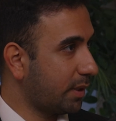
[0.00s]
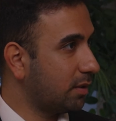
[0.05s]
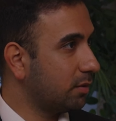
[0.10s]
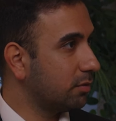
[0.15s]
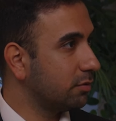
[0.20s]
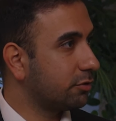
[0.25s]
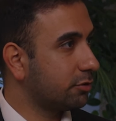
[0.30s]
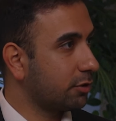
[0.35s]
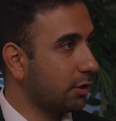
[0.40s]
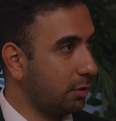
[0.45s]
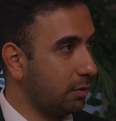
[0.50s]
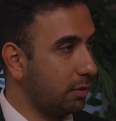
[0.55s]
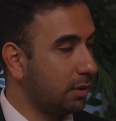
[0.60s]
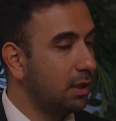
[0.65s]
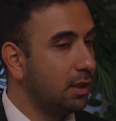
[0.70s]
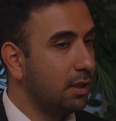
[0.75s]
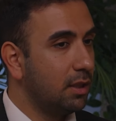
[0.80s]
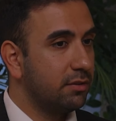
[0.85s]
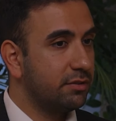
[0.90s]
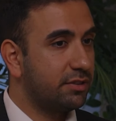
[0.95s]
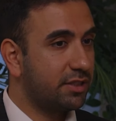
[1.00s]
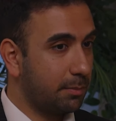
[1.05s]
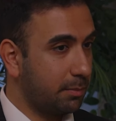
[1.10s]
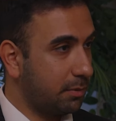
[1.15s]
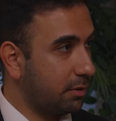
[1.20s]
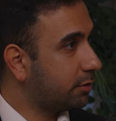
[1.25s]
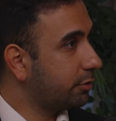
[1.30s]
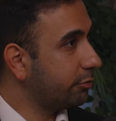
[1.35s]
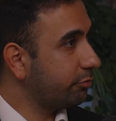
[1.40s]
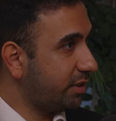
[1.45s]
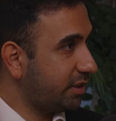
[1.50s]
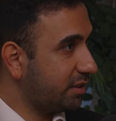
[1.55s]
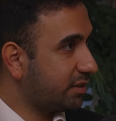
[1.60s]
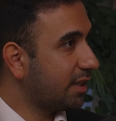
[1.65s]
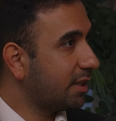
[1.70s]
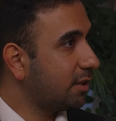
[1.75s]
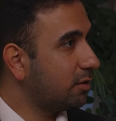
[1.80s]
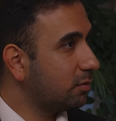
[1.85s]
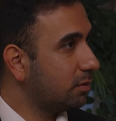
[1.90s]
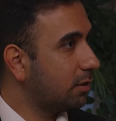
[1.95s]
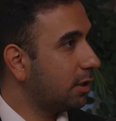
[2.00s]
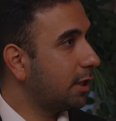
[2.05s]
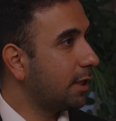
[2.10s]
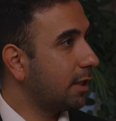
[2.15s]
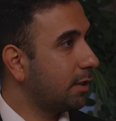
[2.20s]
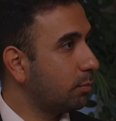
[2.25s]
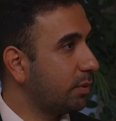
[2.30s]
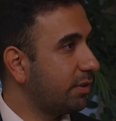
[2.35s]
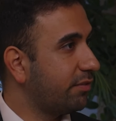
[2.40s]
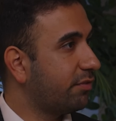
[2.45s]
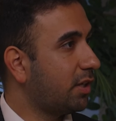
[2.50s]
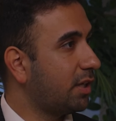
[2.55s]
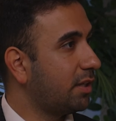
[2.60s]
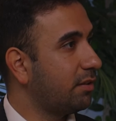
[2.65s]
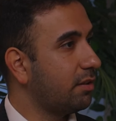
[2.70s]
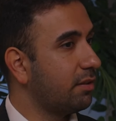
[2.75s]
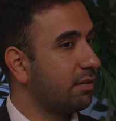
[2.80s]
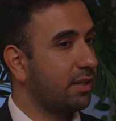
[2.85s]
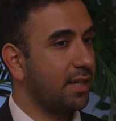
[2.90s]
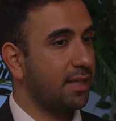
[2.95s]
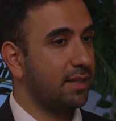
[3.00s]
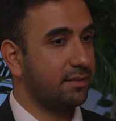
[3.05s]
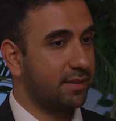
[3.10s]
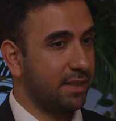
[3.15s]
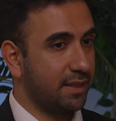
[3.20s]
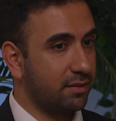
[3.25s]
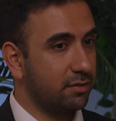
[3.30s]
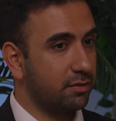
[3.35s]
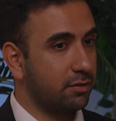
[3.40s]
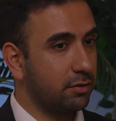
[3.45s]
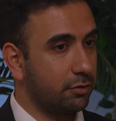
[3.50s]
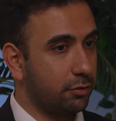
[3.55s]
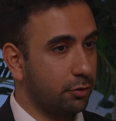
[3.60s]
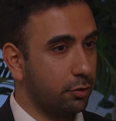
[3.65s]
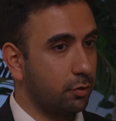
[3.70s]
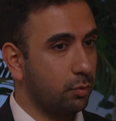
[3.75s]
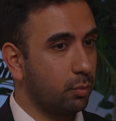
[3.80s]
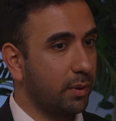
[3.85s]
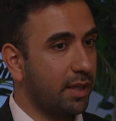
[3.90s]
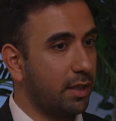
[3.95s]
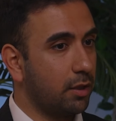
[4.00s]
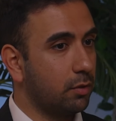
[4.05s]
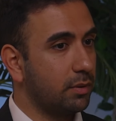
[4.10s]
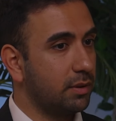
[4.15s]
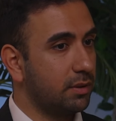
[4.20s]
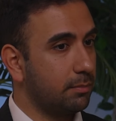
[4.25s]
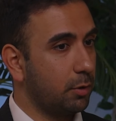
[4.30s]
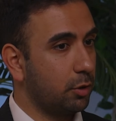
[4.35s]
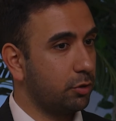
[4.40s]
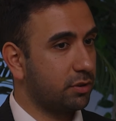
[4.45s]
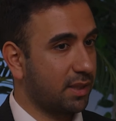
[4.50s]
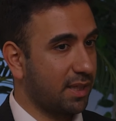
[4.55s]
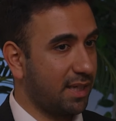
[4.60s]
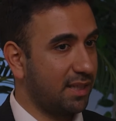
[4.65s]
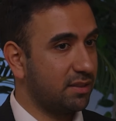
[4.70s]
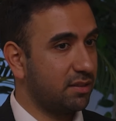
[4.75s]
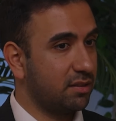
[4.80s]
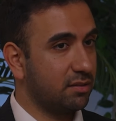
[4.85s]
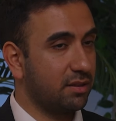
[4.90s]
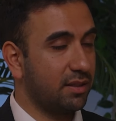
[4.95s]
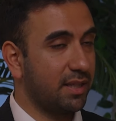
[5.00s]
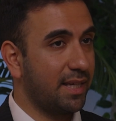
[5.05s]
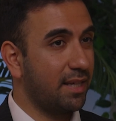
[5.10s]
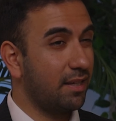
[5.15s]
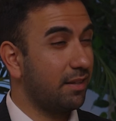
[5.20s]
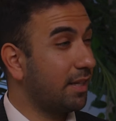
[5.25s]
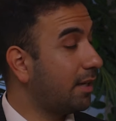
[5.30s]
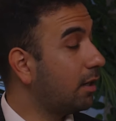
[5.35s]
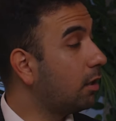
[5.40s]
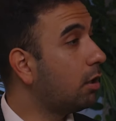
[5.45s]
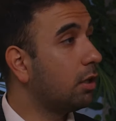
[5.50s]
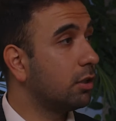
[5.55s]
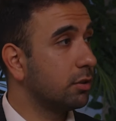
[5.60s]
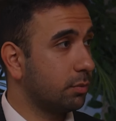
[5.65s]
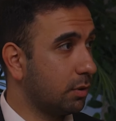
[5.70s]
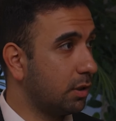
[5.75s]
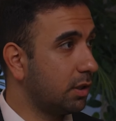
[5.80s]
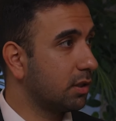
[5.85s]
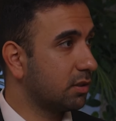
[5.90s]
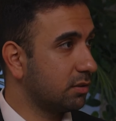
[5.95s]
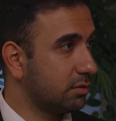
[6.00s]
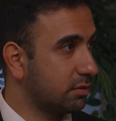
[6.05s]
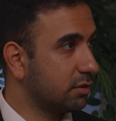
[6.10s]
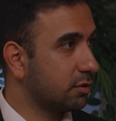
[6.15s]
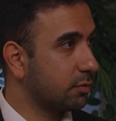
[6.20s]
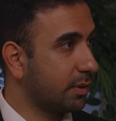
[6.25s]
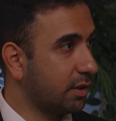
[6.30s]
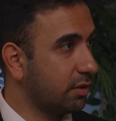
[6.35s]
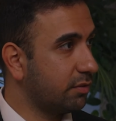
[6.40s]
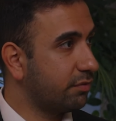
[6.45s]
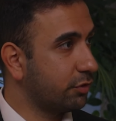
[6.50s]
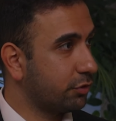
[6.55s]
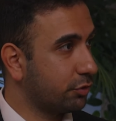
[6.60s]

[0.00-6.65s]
well. So similar to retail, um, we find that they tend to do well in most cases, and they're they're hard workers as well mm-hmm.